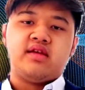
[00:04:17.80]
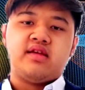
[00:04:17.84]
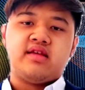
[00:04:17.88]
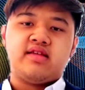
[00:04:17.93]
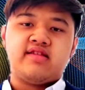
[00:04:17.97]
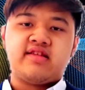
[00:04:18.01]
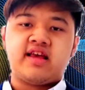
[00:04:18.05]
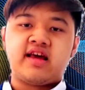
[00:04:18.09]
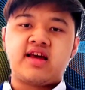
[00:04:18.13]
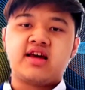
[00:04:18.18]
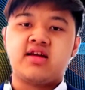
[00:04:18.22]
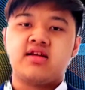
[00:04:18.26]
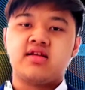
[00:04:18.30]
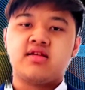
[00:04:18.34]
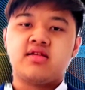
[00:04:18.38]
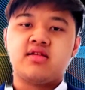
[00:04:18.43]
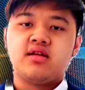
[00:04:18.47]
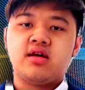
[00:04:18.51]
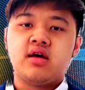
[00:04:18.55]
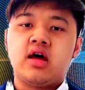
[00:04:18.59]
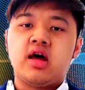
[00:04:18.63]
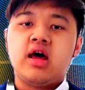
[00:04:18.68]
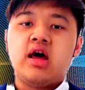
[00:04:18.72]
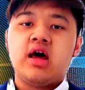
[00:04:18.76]
Second,
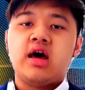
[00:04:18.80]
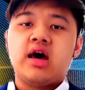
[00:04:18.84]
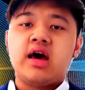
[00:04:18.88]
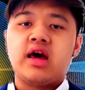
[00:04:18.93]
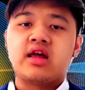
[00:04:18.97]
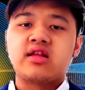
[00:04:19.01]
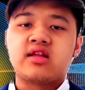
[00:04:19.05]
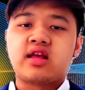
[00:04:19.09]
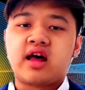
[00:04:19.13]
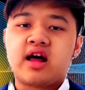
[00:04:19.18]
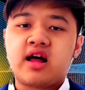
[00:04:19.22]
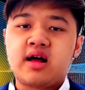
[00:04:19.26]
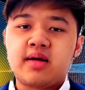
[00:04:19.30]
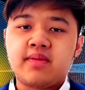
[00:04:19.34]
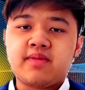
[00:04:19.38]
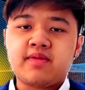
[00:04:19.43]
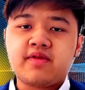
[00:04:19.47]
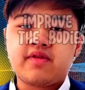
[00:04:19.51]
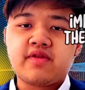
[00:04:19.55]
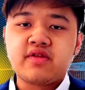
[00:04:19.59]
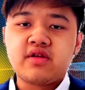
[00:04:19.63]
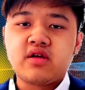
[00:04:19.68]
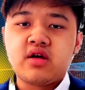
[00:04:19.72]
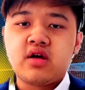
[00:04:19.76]
it
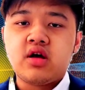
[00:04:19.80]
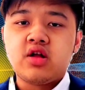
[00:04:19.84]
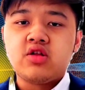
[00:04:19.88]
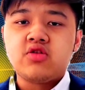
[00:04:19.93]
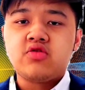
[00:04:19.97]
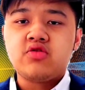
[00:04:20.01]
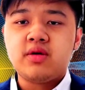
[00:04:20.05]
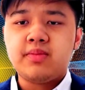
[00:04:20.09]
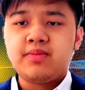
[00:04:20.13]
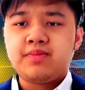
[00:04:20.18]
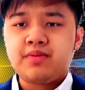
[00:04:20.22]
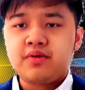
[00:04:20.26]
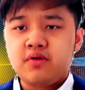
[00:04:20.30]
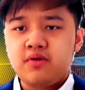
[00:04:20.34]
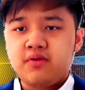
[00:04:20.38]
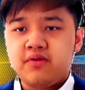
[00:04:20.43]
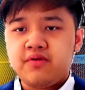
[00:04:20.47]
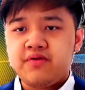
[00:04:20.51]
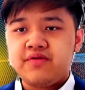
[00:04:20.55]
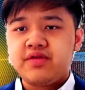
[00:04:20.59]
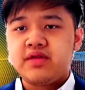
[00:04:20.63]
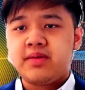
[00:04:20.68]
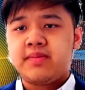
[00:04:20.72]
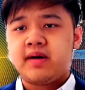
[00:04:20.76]
helps to improve
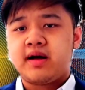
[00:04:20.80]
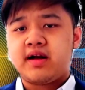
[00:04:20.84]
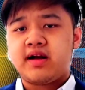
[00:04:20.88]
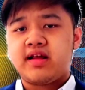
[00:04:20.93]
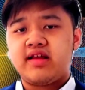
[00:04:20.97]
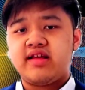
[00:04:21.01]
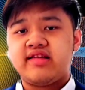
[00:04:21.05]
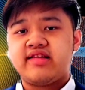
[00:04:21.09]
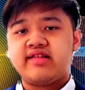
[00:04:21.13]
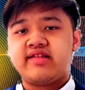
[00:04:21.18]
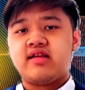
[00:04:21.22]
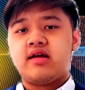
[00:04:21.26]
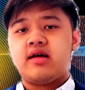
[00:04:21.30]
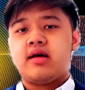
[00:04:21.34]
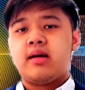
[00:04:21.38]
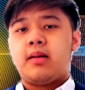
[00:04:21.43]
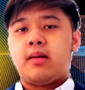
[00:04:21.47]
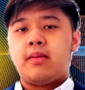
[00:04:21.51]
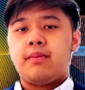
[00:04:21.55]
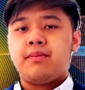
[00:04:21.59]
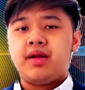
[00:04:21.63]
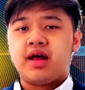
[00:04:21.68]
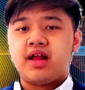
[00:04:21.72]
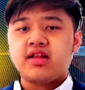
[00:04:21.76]
the body's
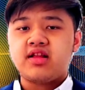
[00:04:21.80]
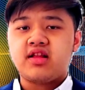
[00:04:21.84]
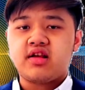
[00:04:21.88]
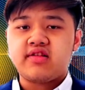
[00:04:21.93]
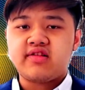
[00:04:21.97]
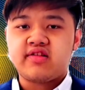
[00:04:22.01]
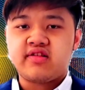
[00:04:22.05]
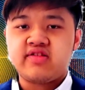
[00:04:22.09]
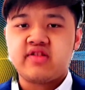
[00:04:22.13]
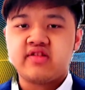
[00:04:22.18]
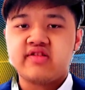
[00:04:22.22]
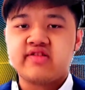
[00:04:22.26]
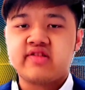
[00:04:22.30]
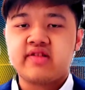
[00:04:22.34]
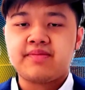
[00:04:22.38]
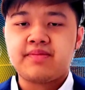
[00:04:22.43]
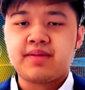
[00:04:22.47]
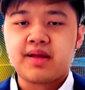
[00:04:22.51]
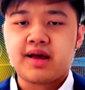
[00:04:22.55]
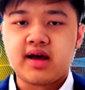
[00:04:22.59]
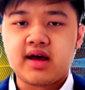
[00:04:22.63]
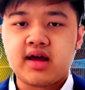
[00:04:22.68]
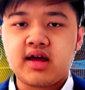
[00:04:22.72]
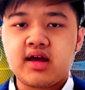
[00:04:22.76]
blood oxygen
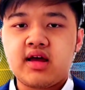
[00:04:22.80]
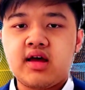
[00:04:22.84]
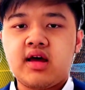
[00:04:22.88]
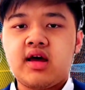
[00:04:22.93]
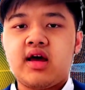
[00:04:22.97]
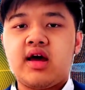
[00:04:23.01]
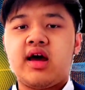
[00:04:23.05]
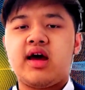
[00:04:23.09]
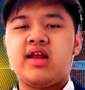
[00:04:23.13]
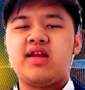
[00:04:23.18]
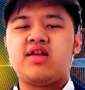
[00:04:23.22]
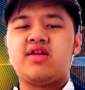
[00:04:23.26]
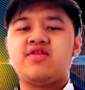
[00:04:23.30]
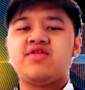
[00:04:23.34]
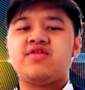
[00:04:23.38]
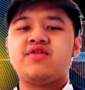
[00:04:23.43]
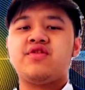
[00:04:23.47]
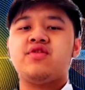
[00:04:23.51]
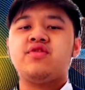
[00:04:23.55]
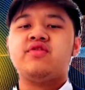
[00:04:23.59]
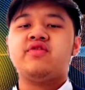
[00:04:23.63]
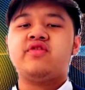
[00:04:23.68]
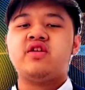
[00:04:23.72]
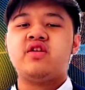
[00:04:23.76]
supply and
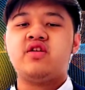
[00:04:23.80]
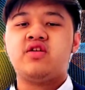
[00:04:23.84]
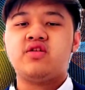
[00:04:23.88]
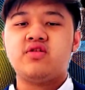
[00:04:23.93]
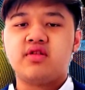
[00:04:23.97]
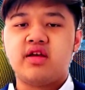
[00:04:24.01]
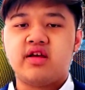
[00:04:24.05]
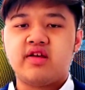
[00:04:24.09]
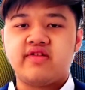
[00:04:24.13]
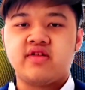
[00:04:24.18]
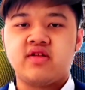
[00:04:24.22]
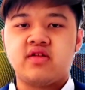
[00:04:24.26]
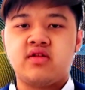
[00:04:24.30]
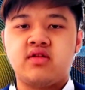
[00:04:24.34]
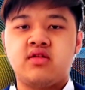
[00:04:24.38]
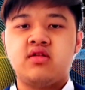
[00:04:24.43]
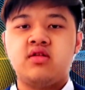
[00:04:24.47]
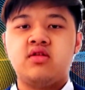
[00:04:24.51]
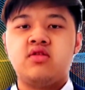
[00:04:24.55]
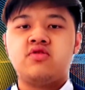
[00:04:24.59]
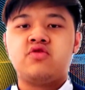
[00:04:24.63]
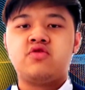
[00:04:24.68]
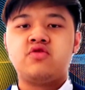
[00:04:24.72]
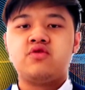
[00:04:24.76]
also circulation
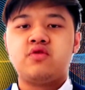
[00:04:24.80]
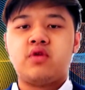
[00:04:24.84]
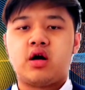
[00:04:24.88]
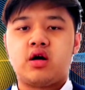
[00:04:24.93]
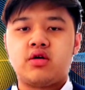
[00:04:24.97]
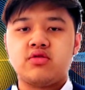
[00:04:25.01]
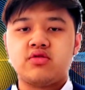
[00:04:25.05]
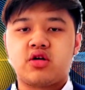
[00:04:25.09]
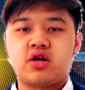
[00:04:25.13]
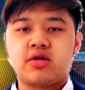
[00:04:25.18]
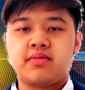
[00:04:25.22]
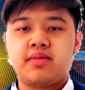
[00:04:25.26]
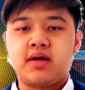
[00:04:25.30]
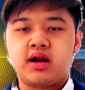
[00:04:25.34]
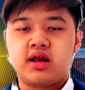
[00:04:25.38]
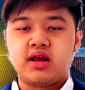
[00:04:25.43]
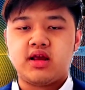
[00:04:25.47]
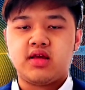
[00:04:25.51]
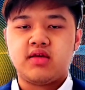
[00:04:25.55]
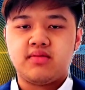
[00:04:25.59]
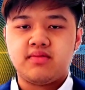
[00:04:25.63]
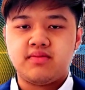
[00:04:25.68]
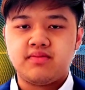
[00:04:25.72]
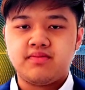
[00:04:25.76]
throughout our body.